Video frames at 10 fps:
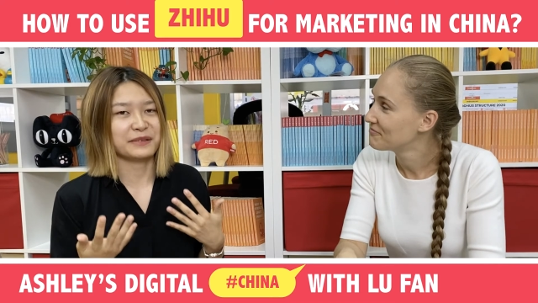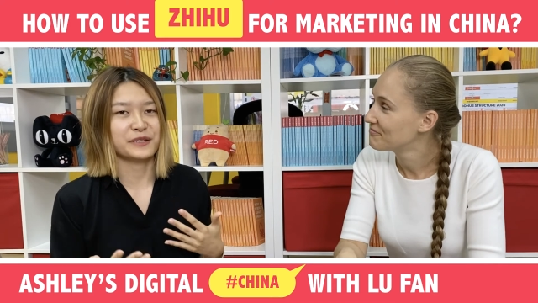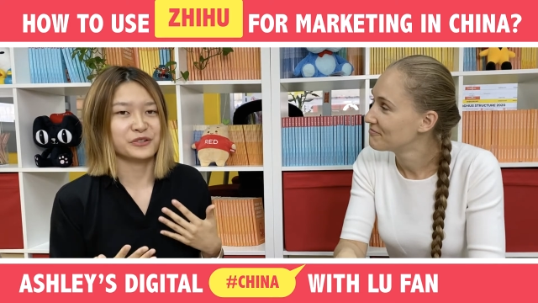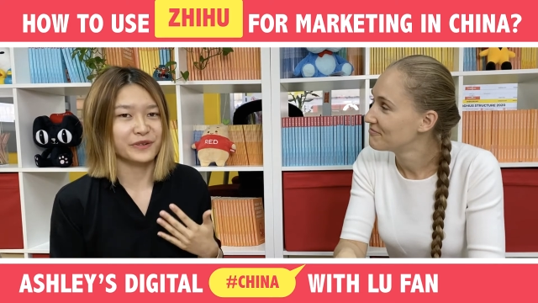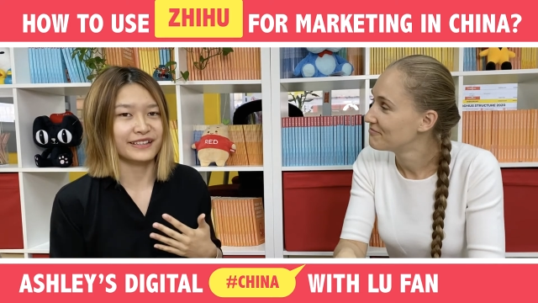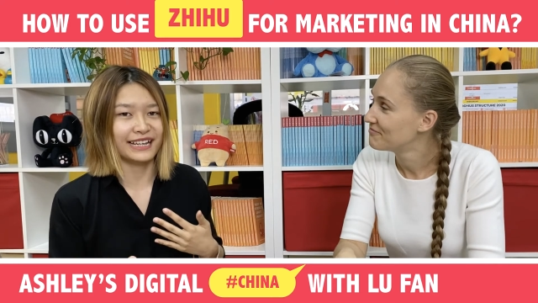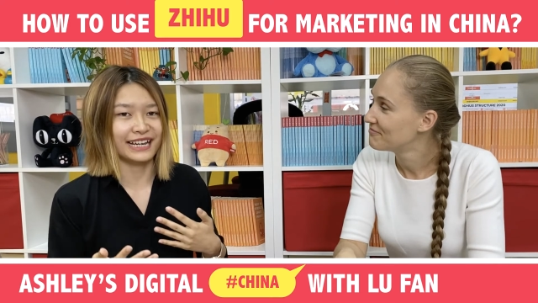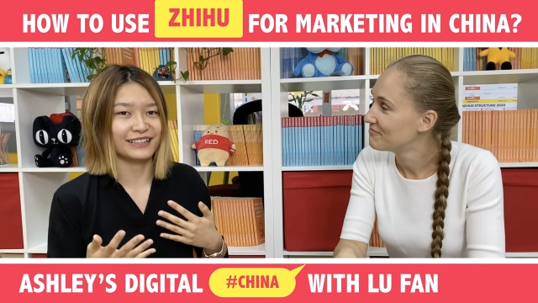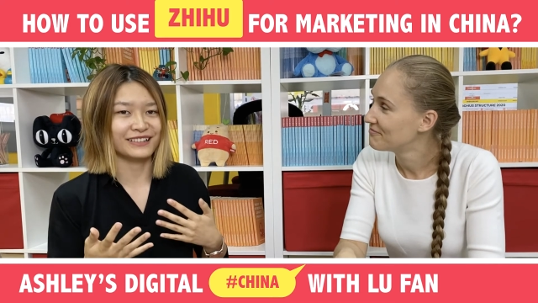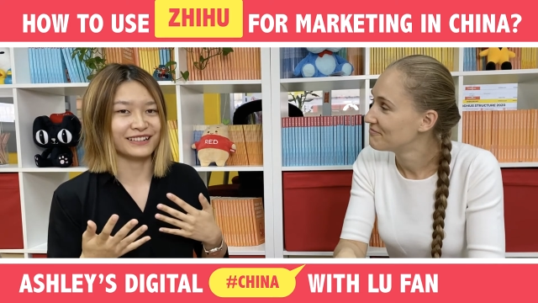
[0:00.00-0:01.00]
Speaker 1: experience
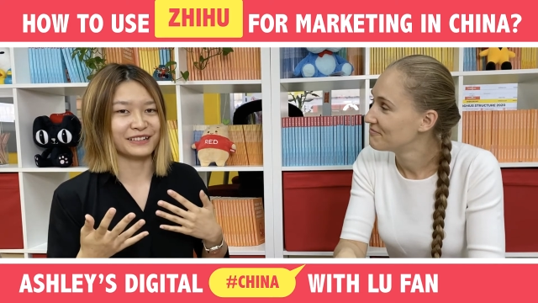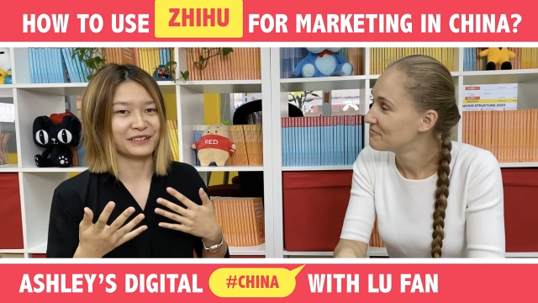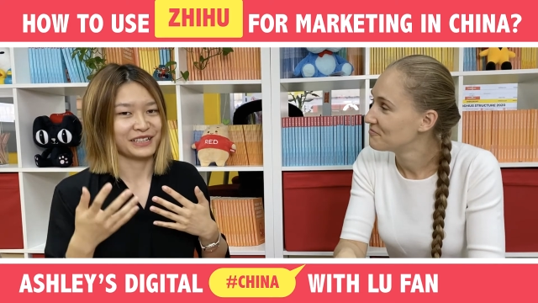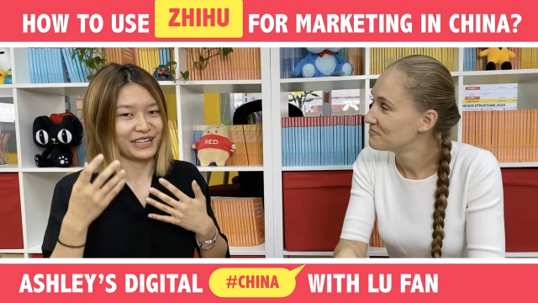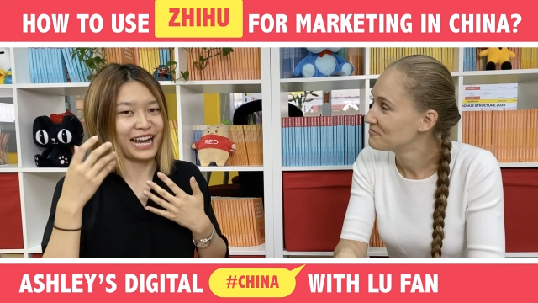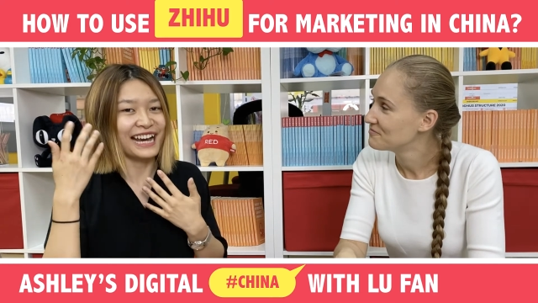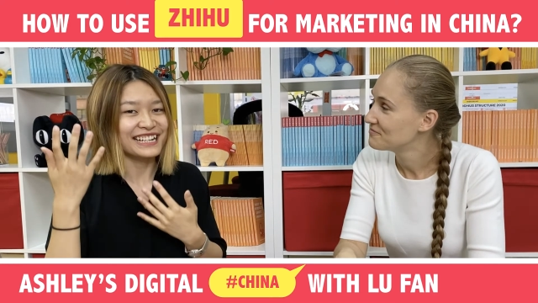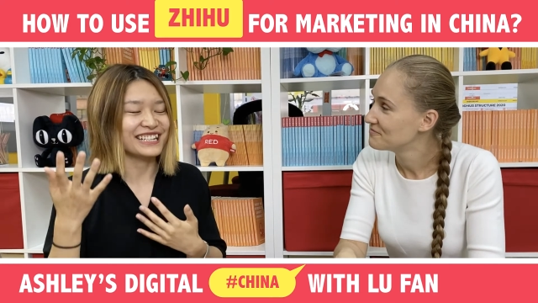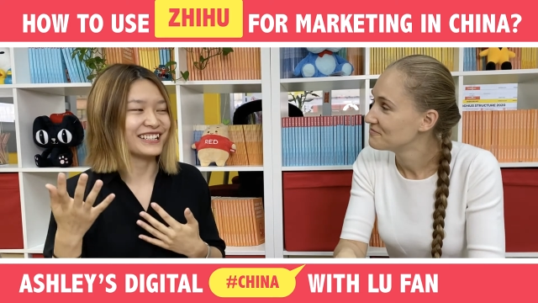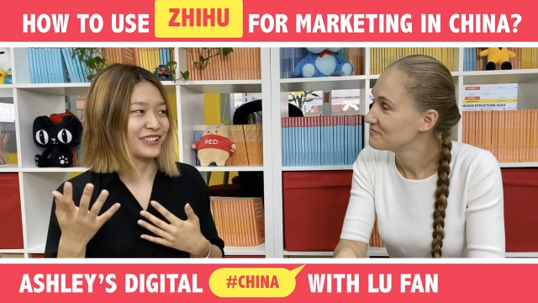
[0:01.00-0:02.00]
and uh,
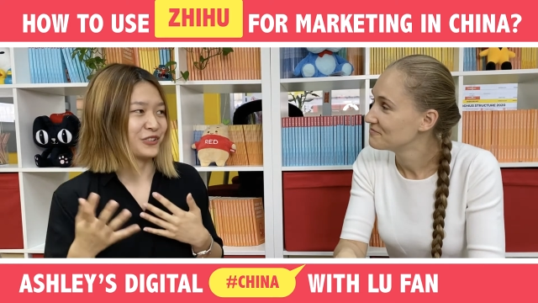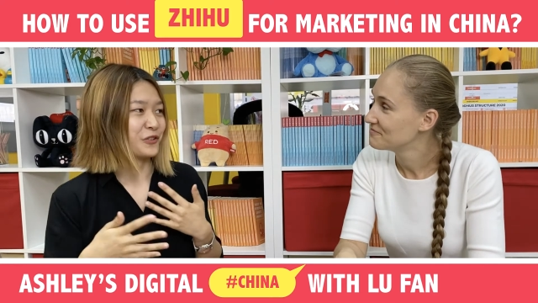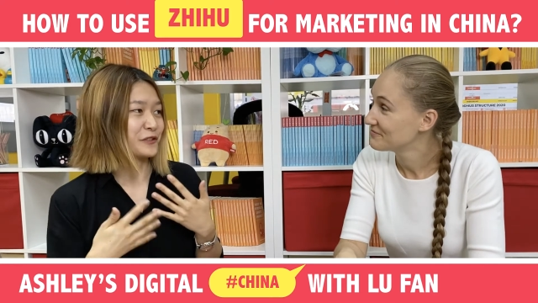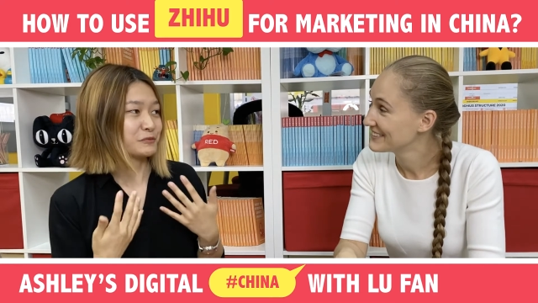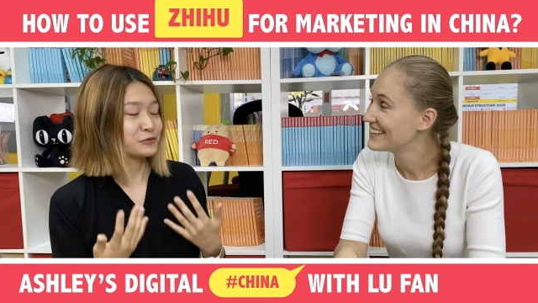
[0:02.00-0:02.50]
ideas of the